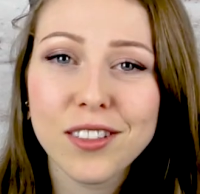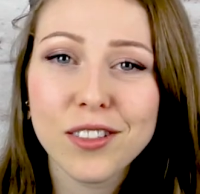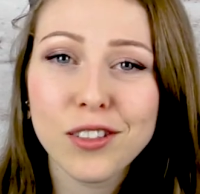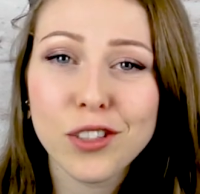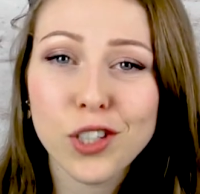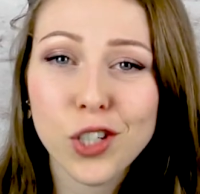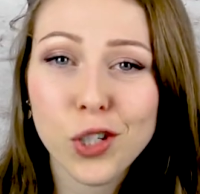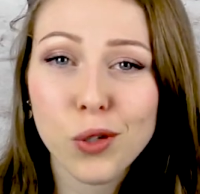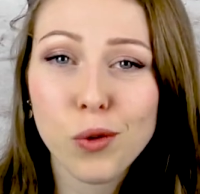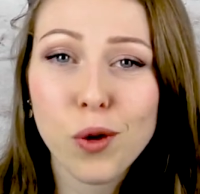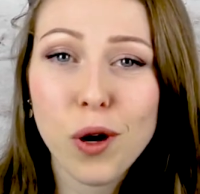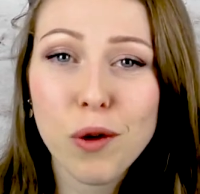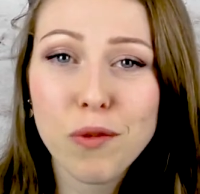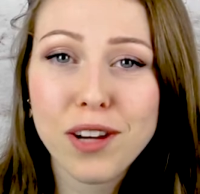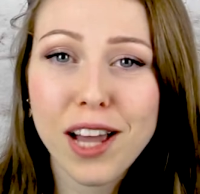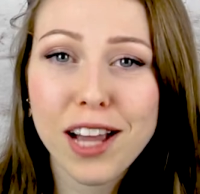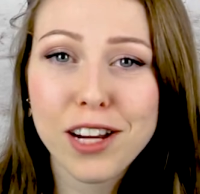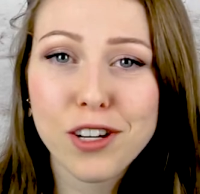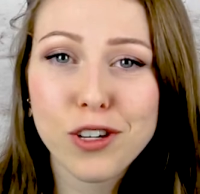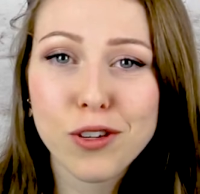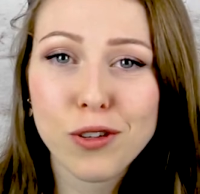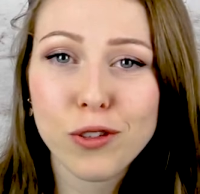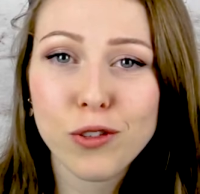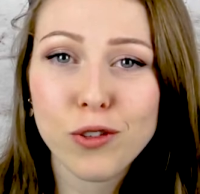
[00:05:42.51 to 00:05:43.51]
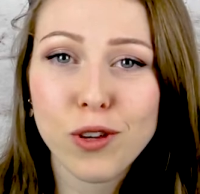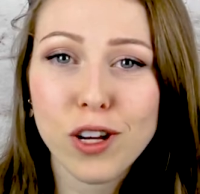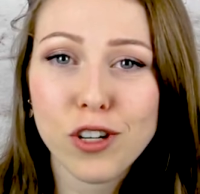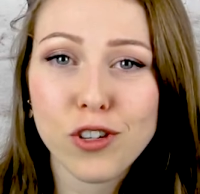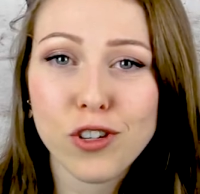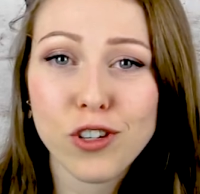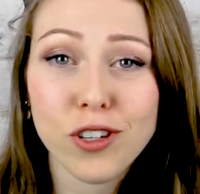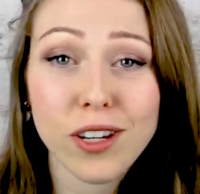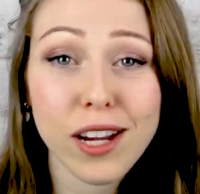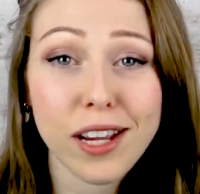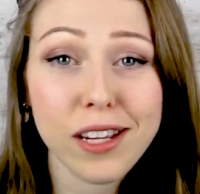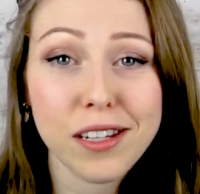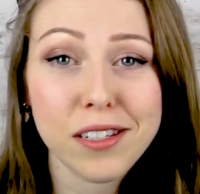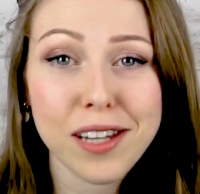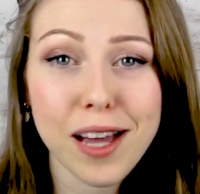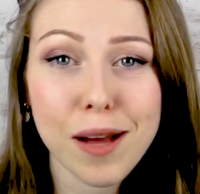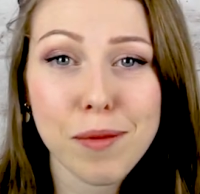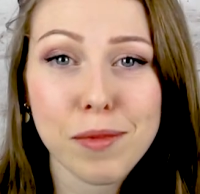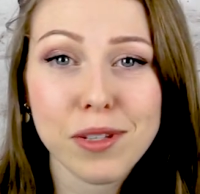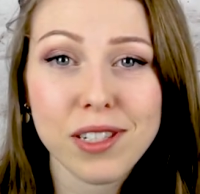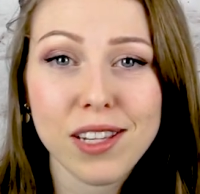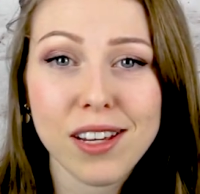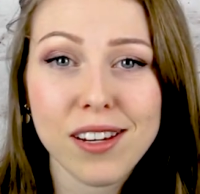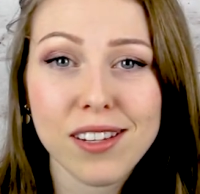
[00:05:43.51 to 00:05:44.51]
To quote national treasure and
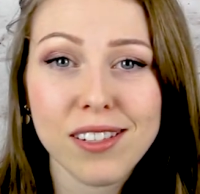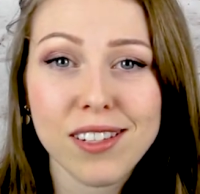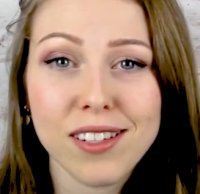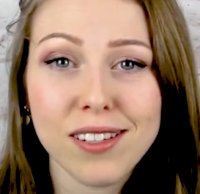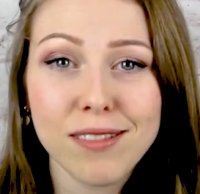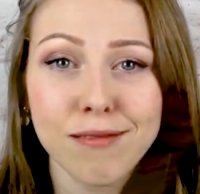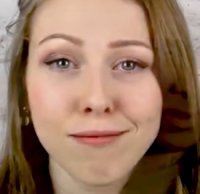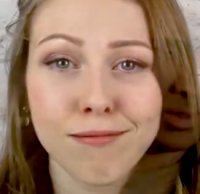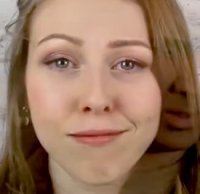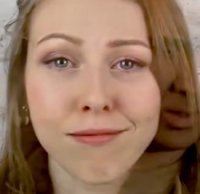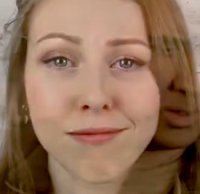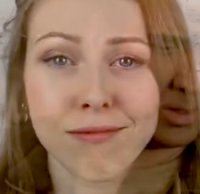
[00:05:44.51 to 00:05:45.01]
Thomas Edison,